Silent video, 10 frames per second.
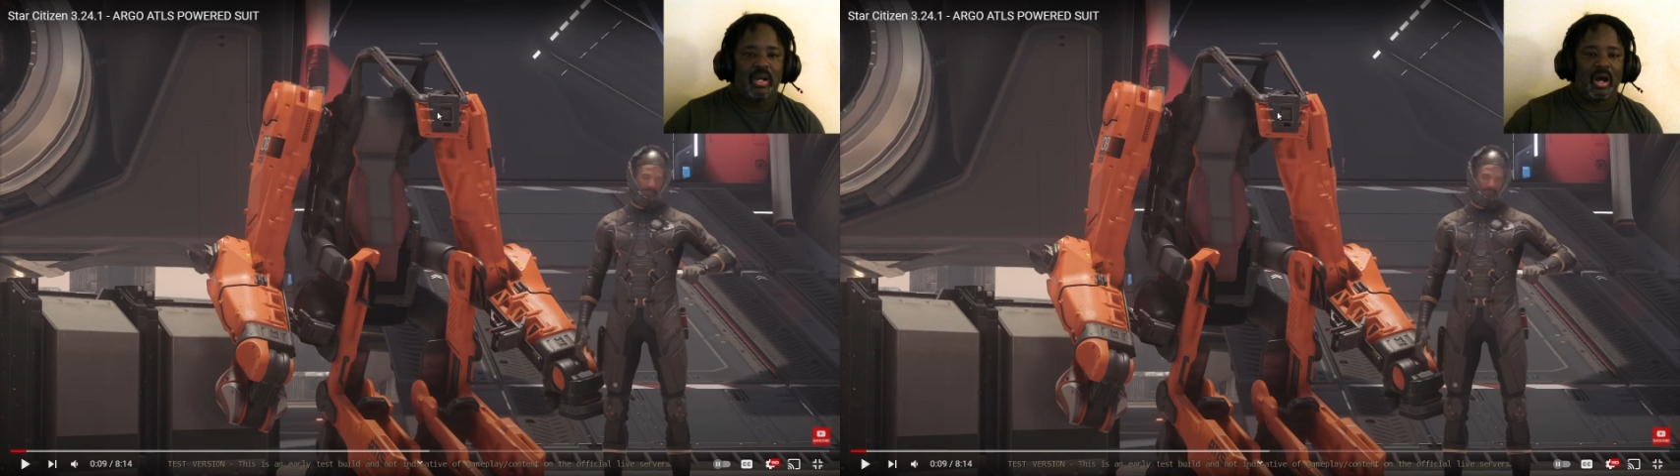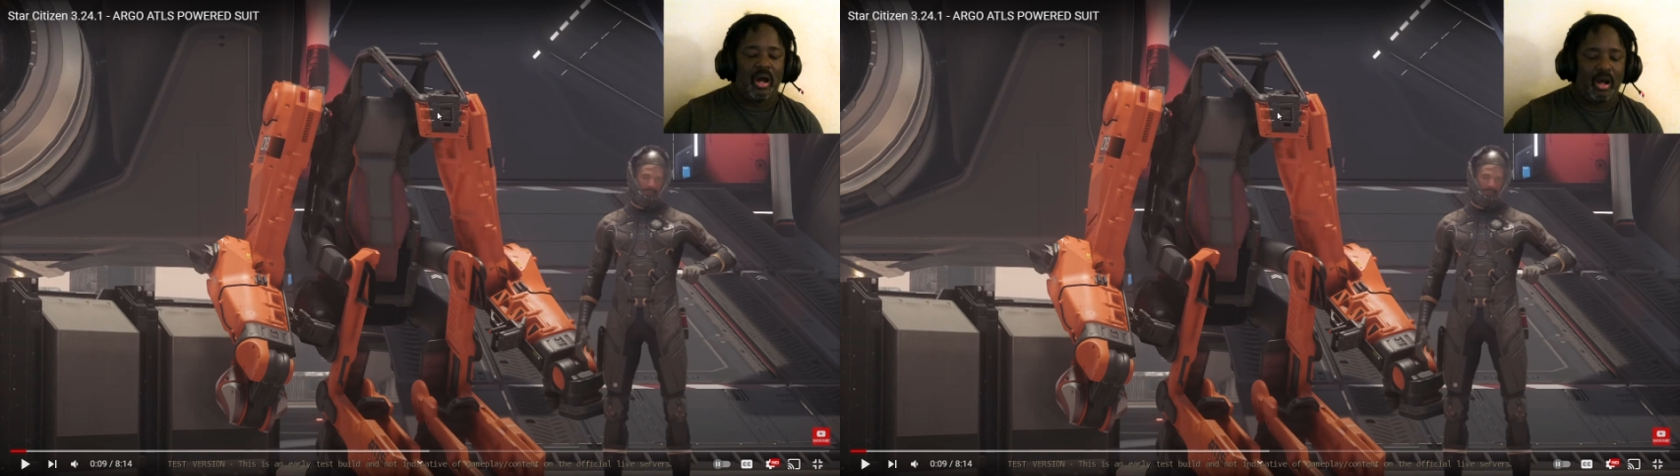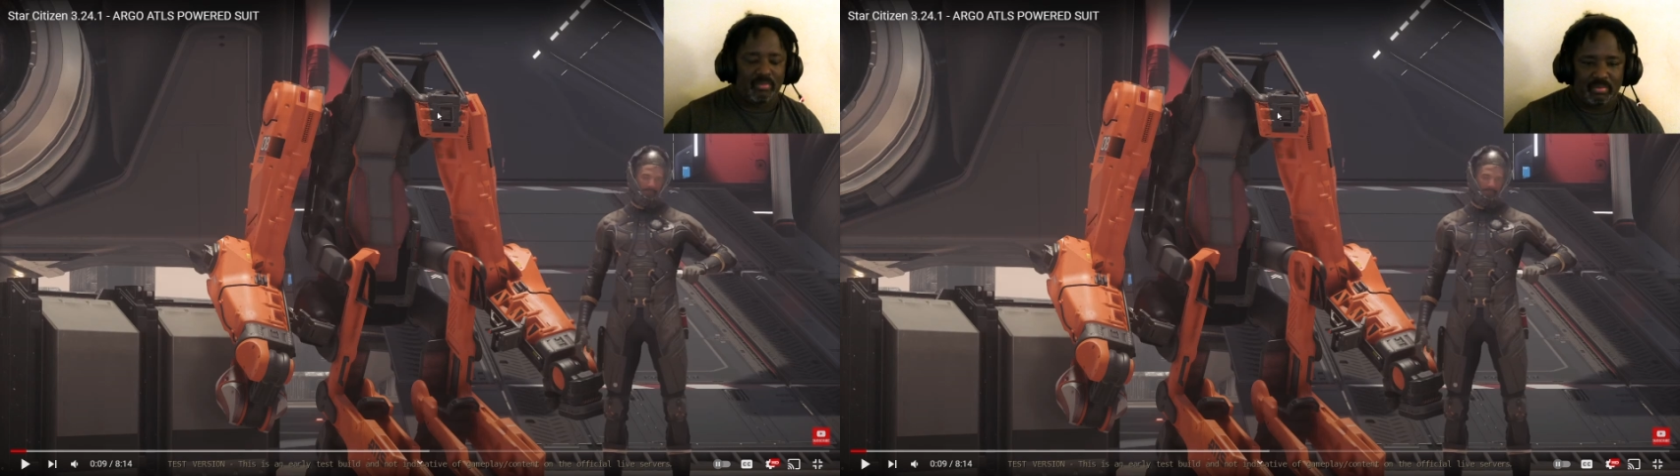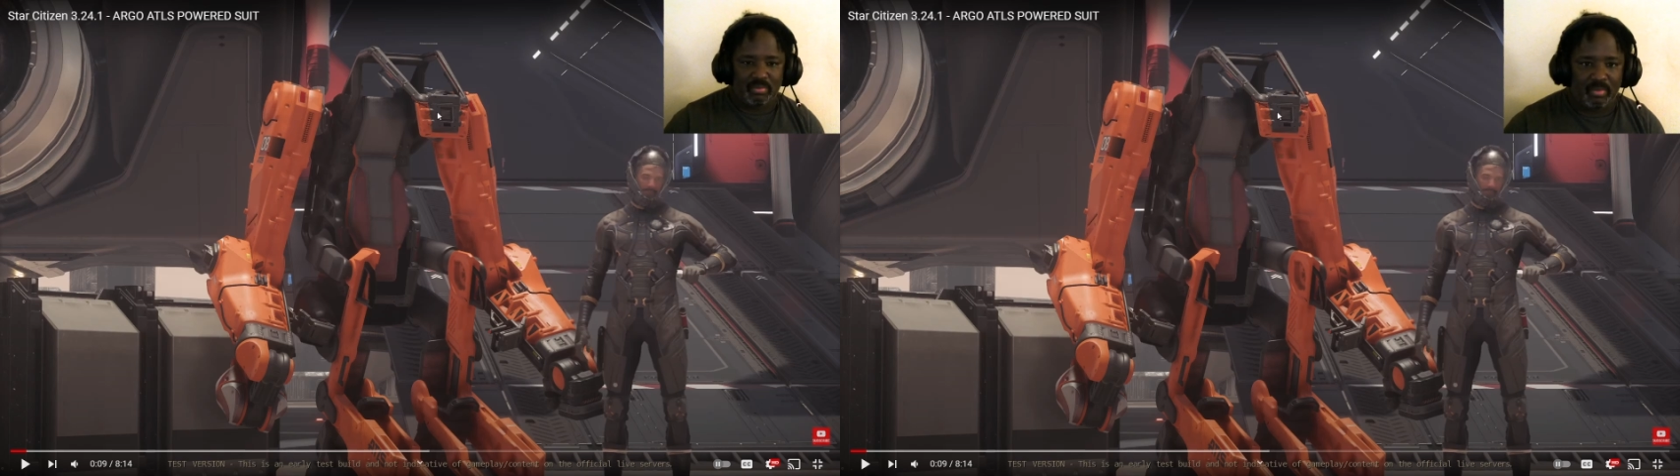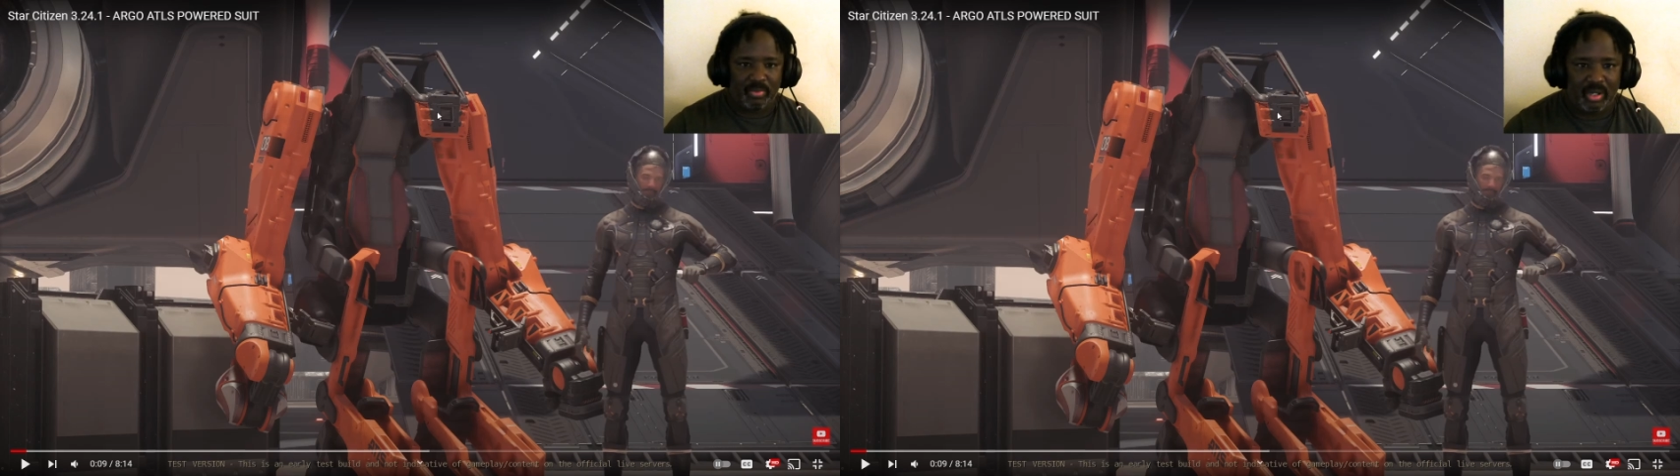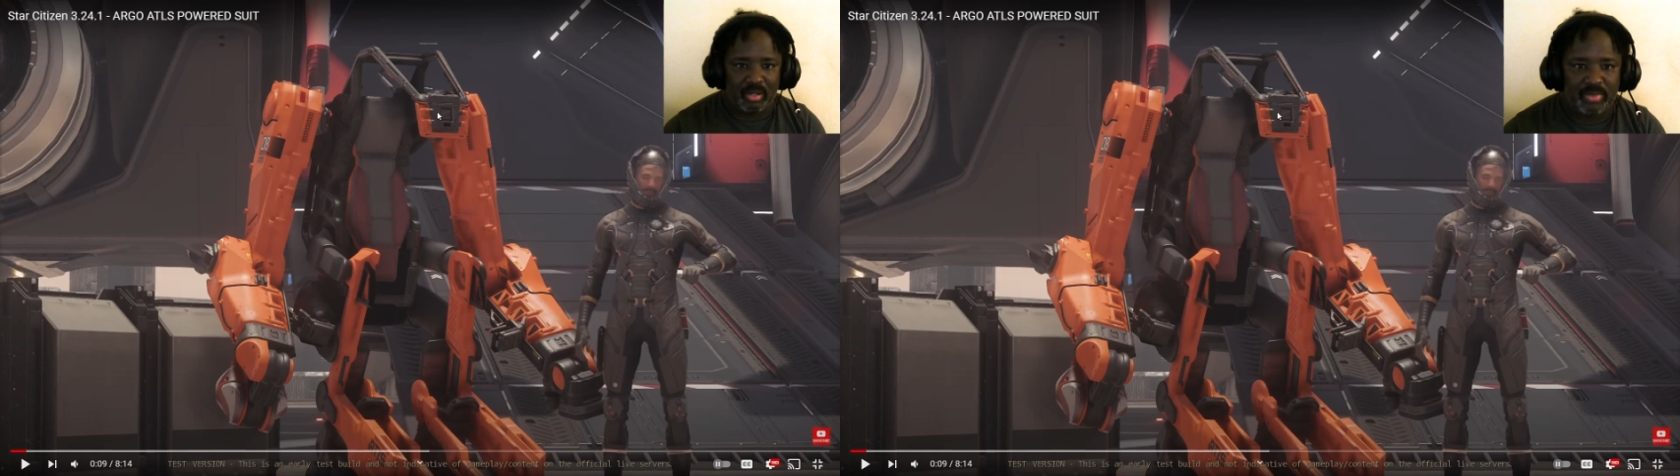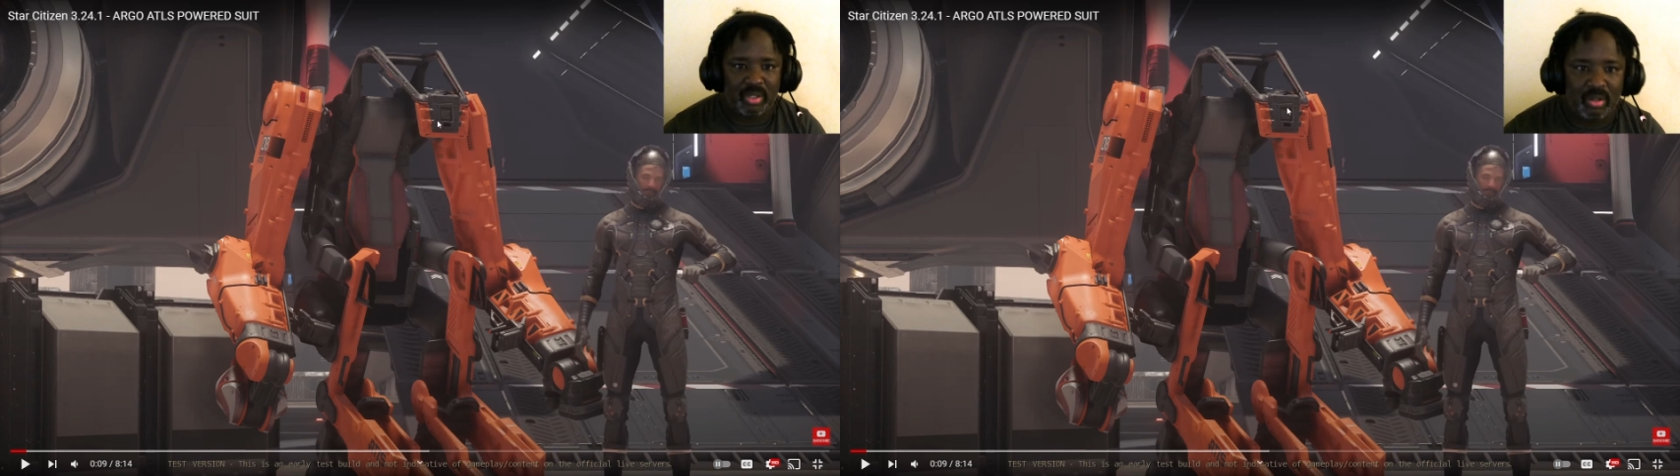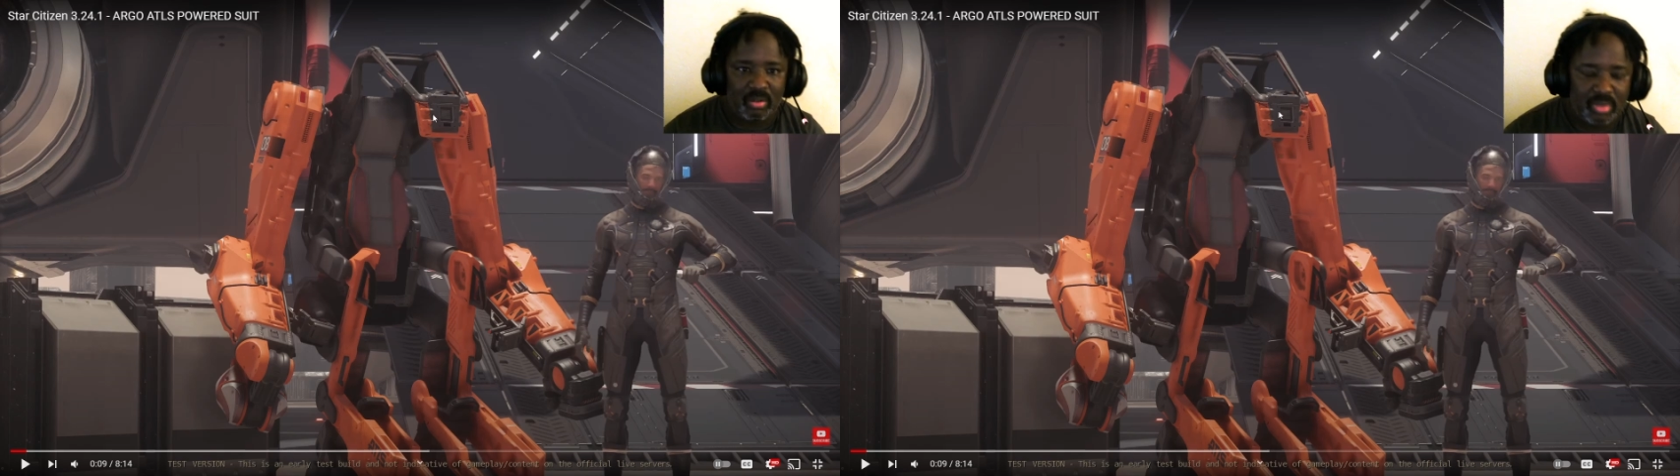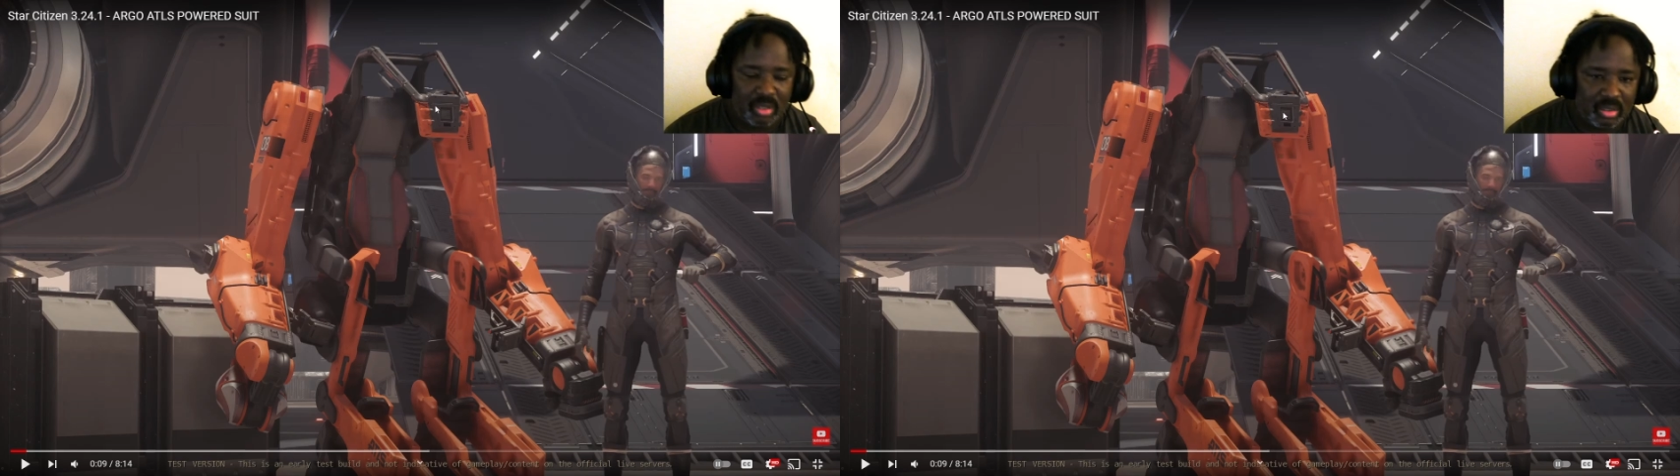um the